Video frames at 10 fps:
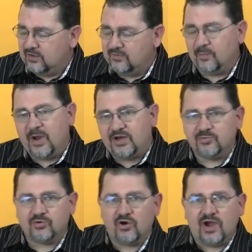the
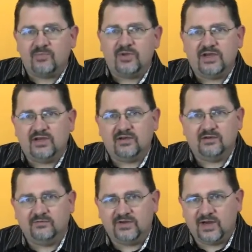PagePro IP
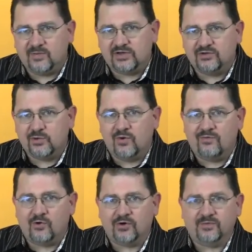
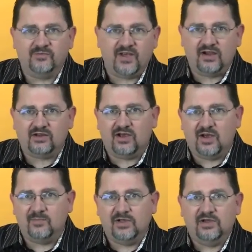VIP204 from
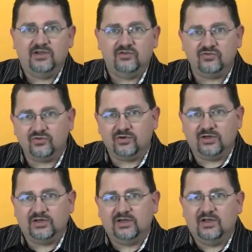Valcom is
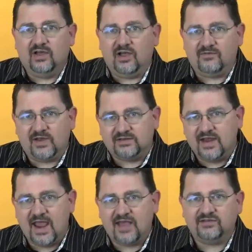certainly a
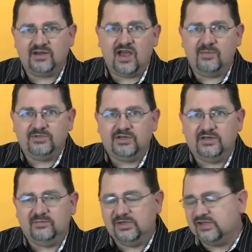fantastic option
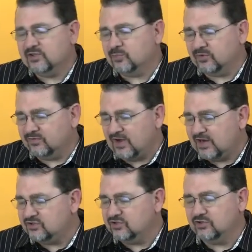because it
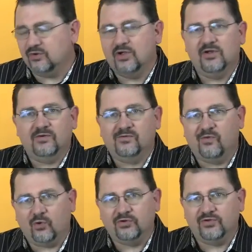provides you
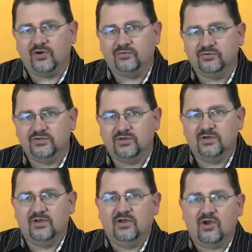4 zones
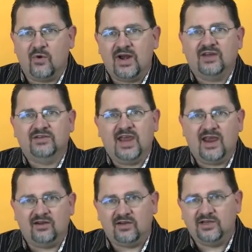going out to
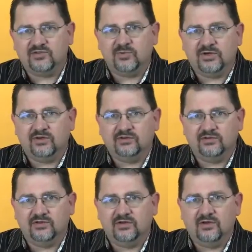analog speakers
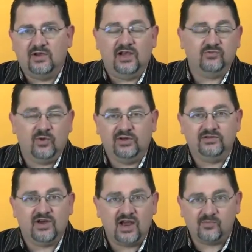as well as
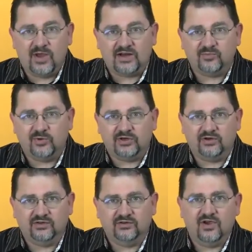talkback
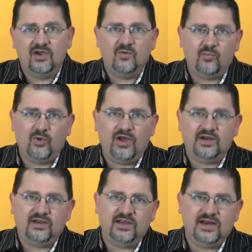speakers,
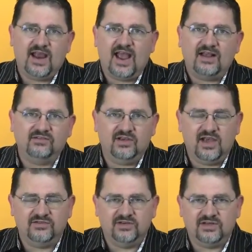but it acts
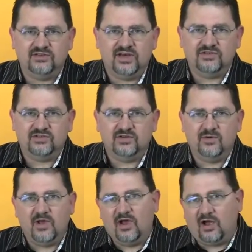as an extension
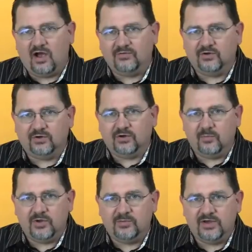off your
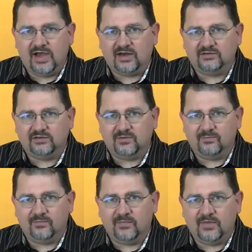PBX.
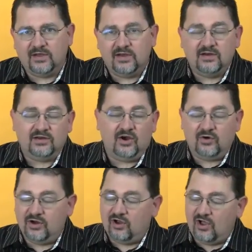Now,
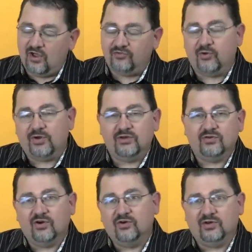it also
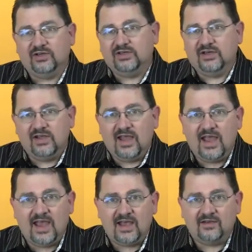internally
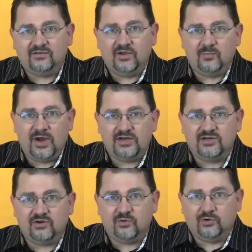has
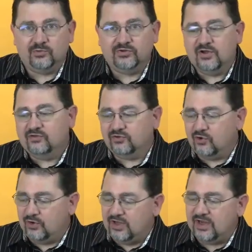paging groups,
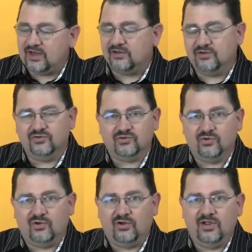so it can
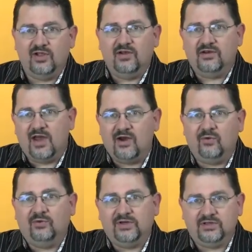control not
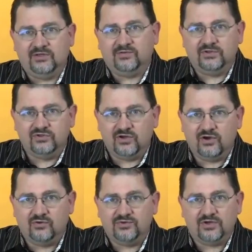only different
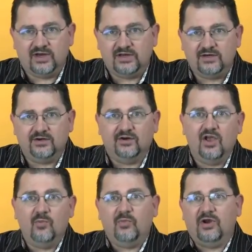zones on here,
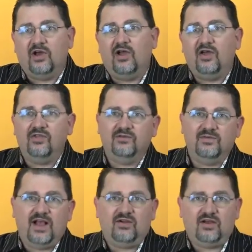but other
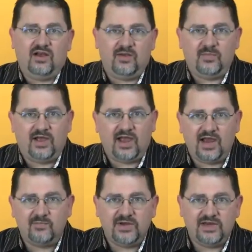Valcom
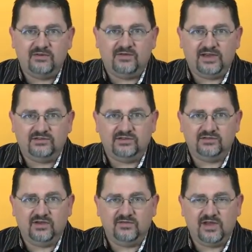IP
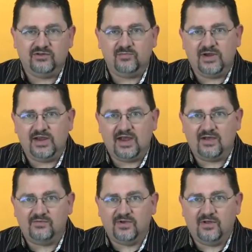devices that you may have.
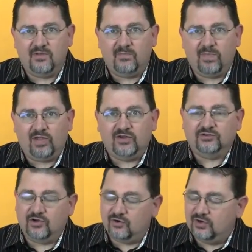
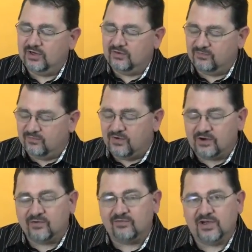So, a
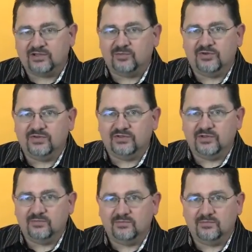very flexible
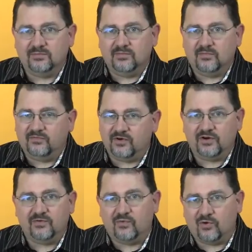system,
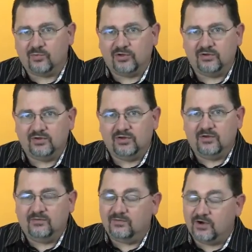very affordable,
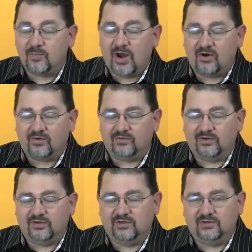very powerful.